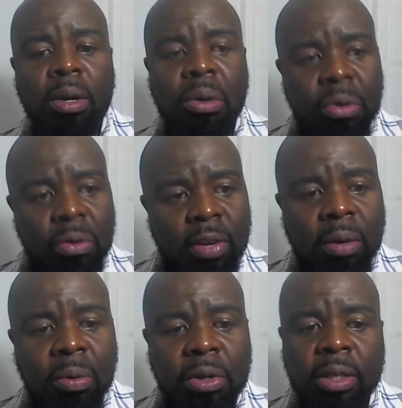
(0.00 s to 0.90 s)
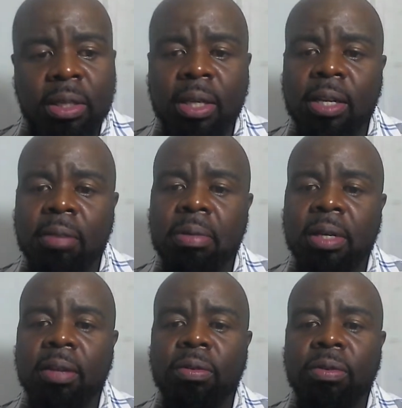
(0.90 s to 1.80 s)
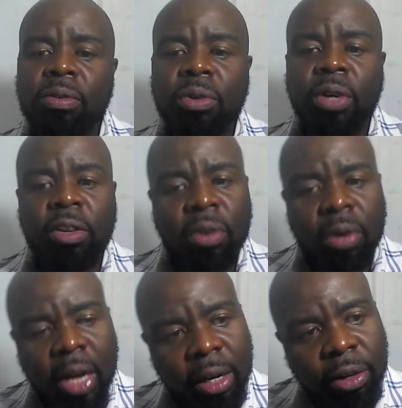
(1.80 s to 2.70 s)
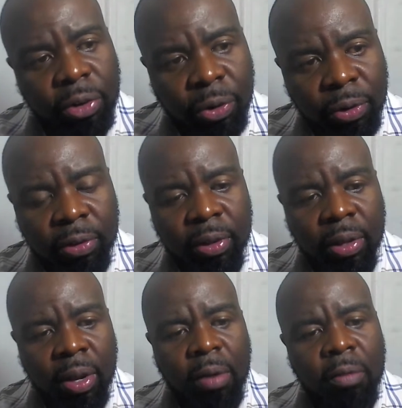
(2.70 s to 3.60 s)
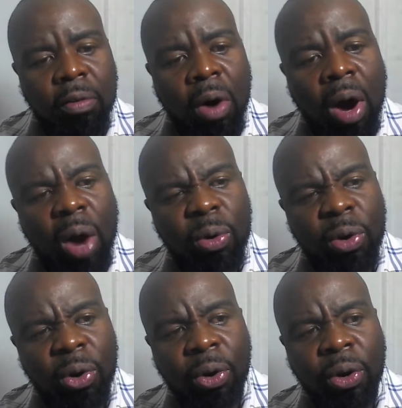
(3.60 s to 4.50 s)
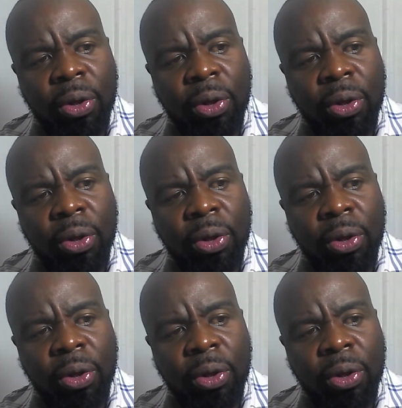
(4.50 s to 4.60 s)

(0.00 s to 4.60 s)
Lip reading: You check what is the substance use, duration and dose. For how long?